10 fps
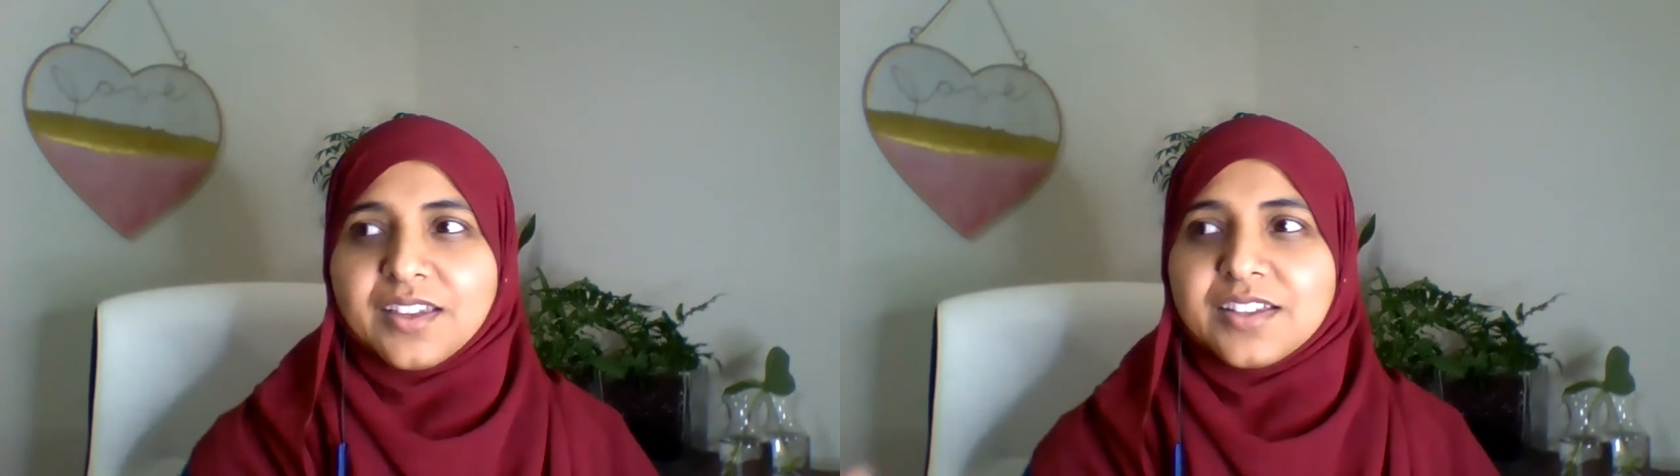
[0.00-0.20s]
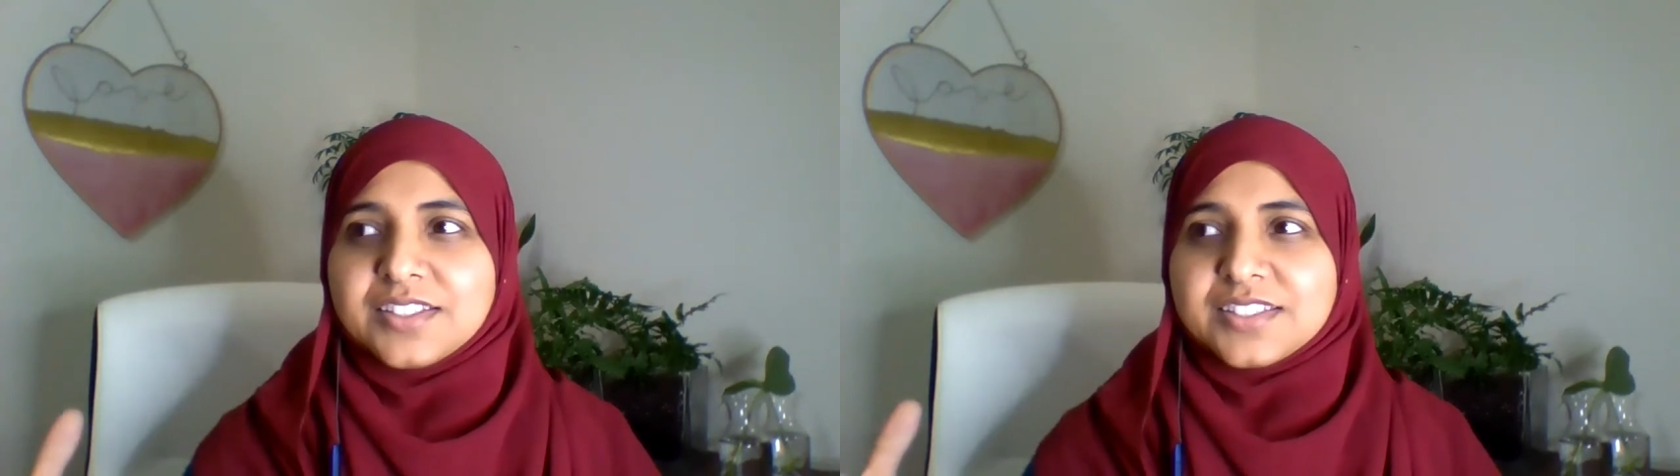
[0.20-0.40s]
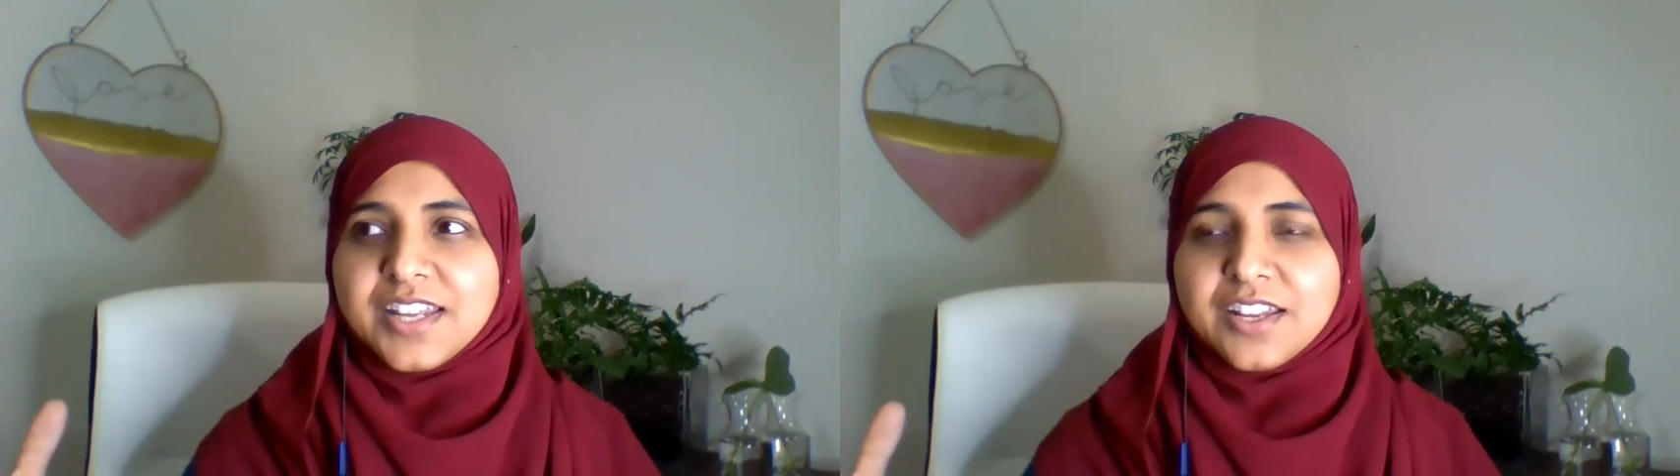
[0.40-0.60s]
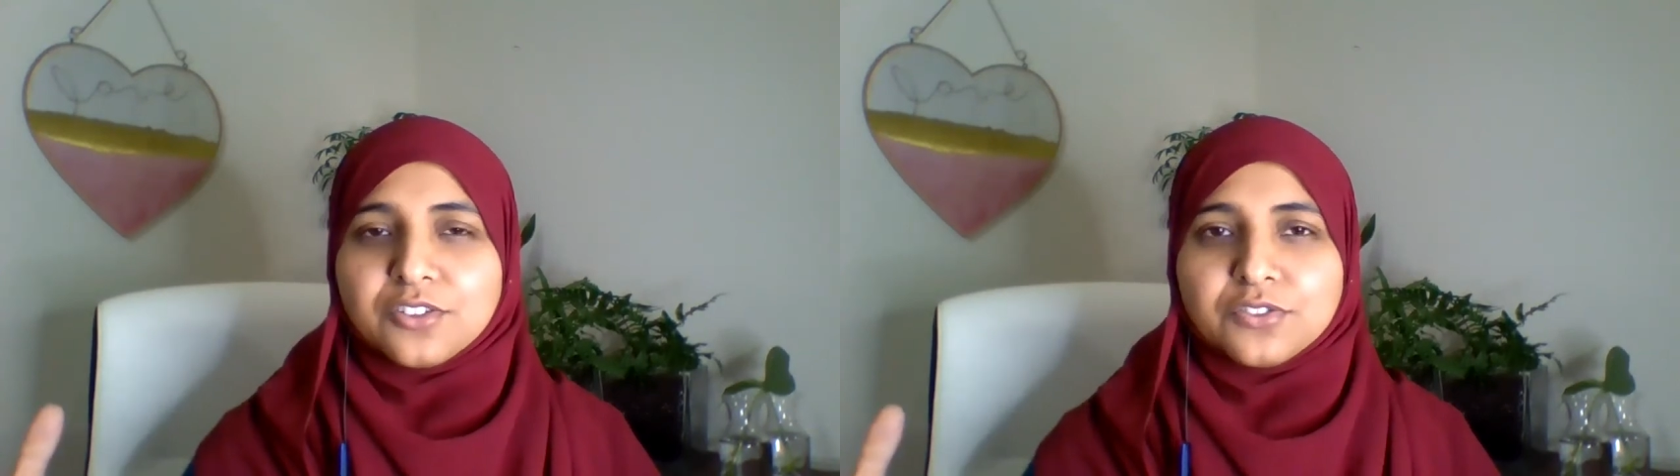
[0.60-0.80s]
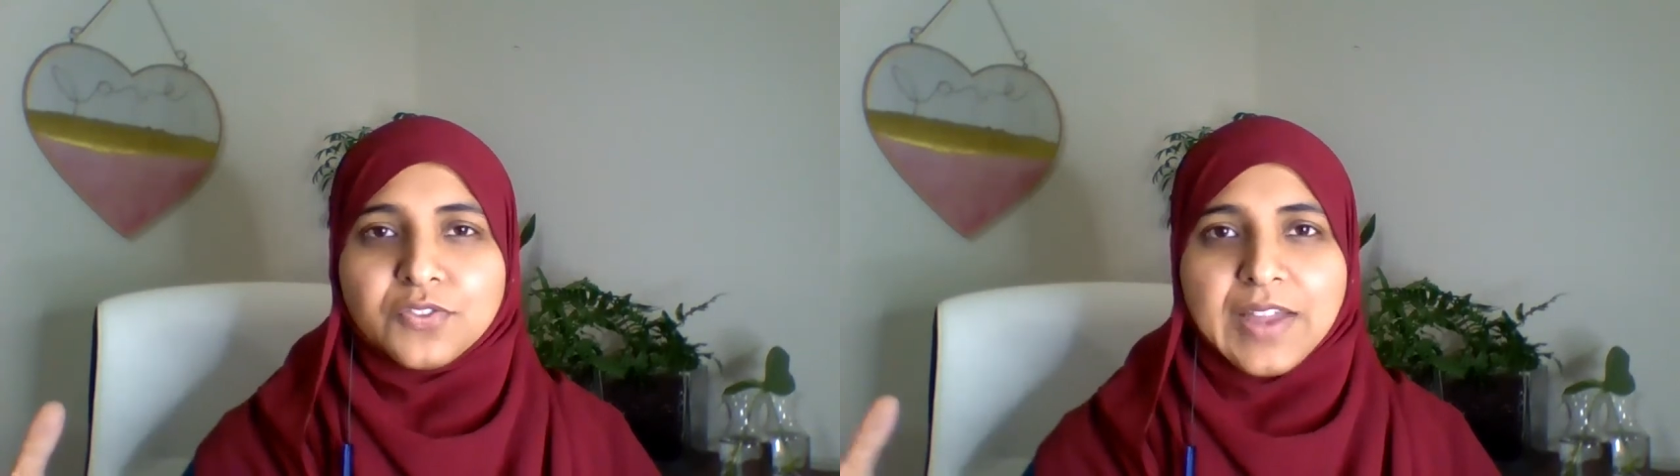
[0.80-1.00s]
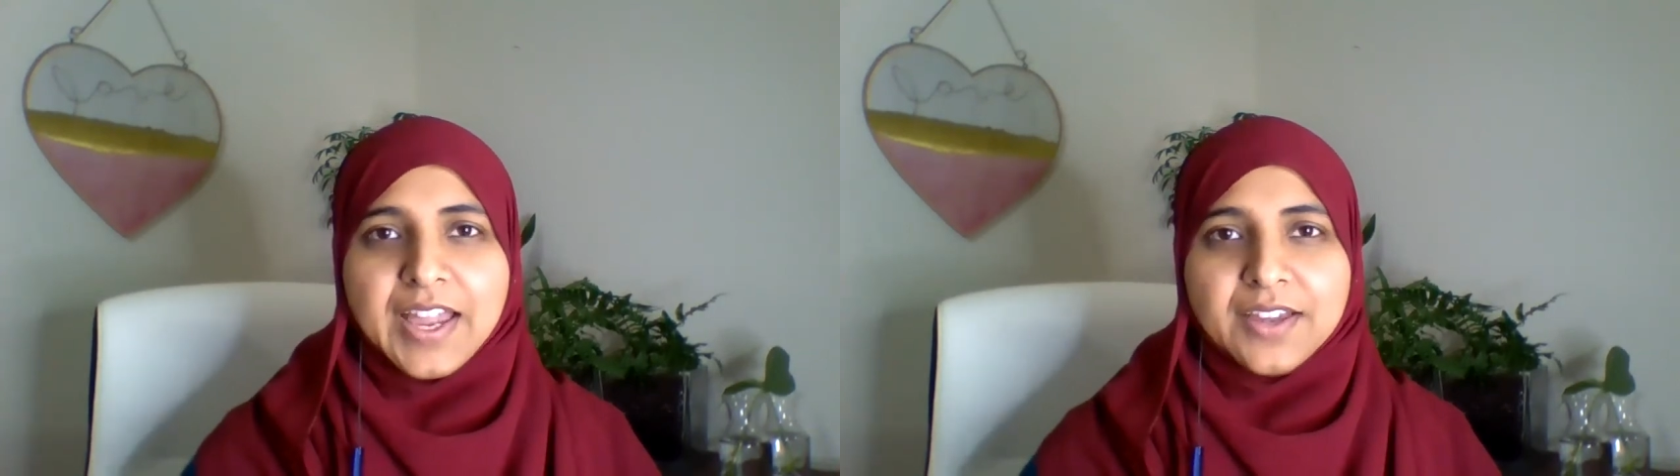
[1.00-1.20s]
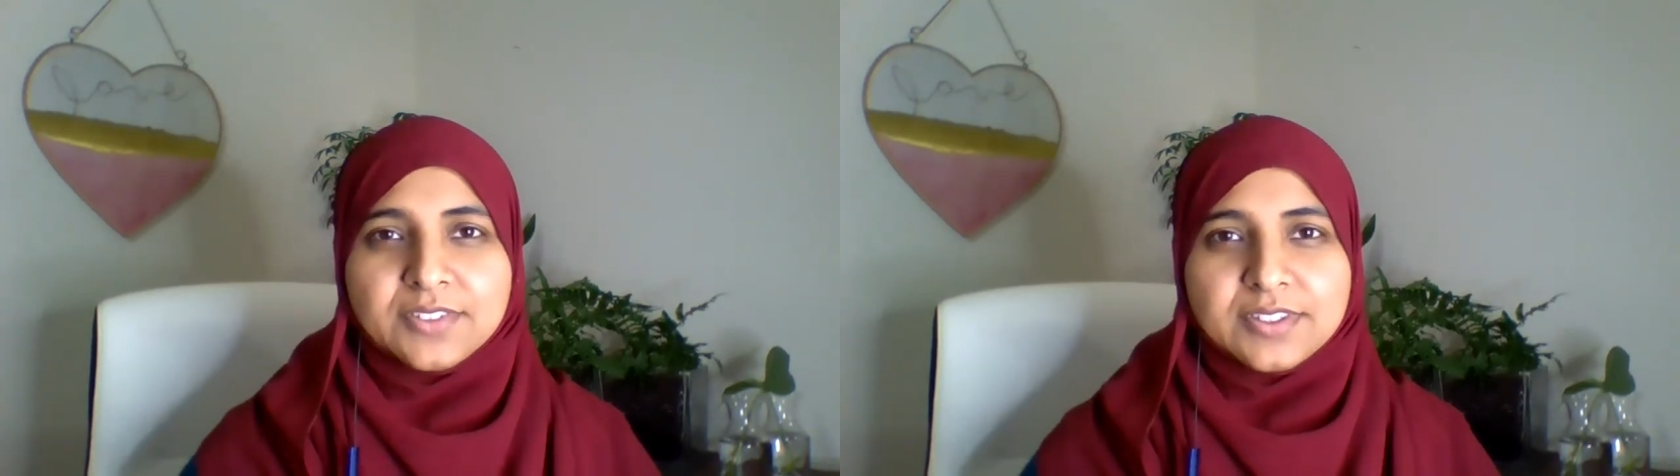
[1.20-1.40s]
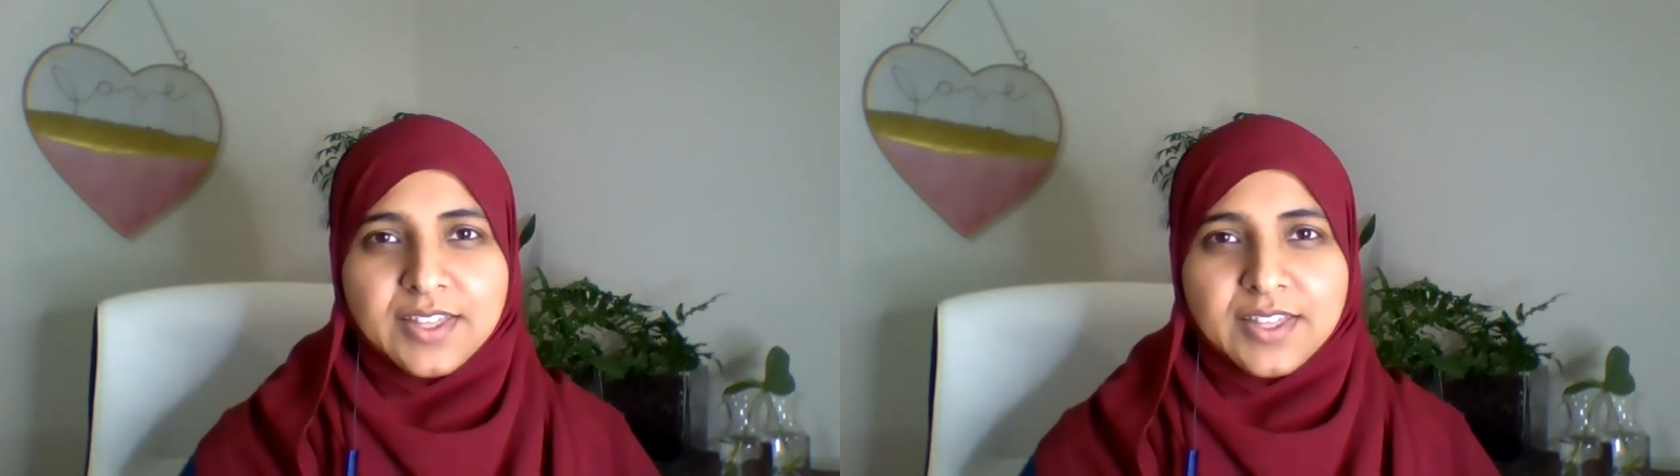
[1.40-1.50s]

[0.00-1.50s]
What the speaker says: Instead of having